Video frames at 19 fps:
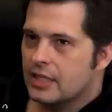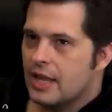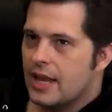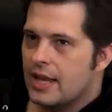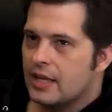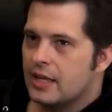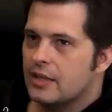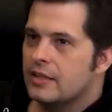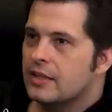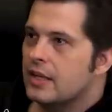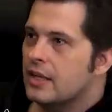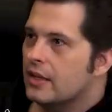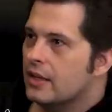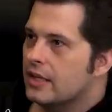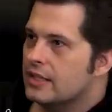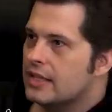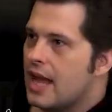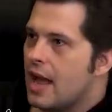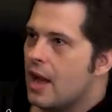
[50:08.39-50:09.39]
like
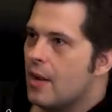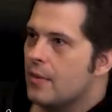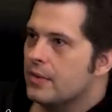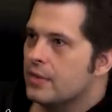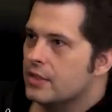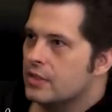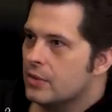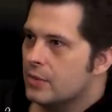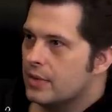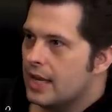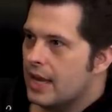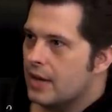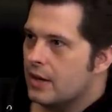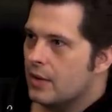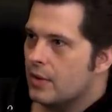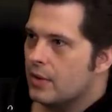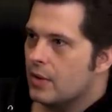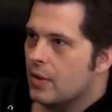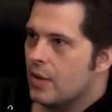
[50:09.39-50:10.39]
kneeling down with the
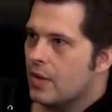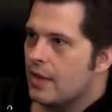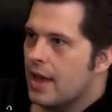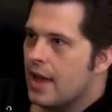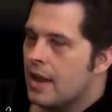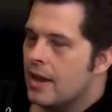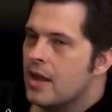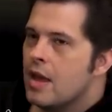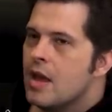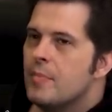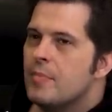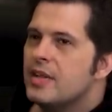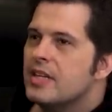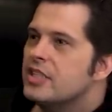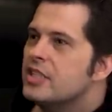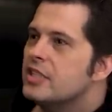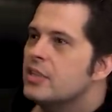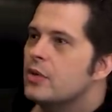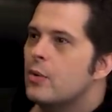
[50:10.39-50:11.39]
tornado and all that. But
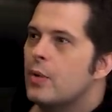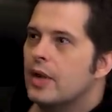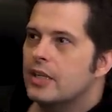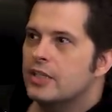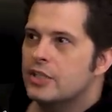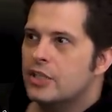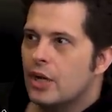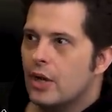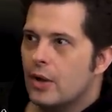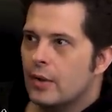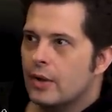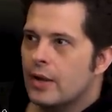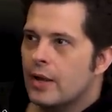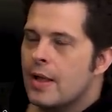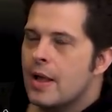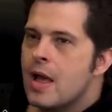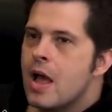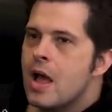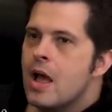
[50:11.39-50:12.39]
it's just a quick joke.
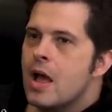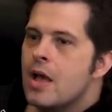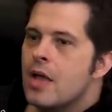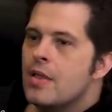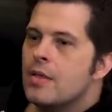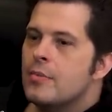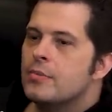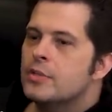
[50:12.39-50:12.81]
Yeah.